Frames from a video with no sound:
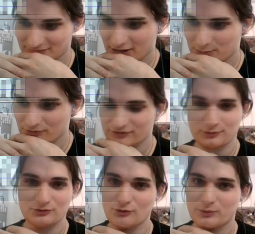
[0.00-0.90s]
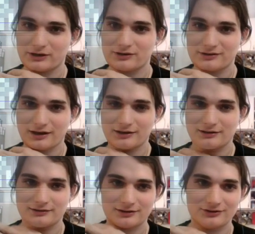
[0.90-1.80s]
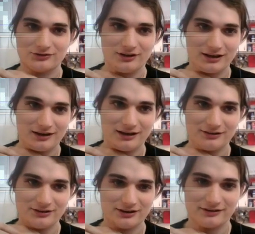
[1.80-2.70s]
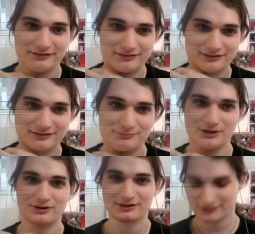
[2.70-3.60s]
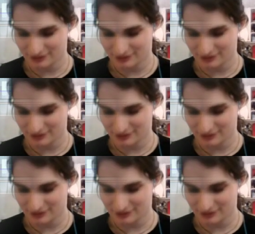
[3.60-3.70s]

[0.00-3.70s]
was a weird deck, cuz like I had like Mirrodin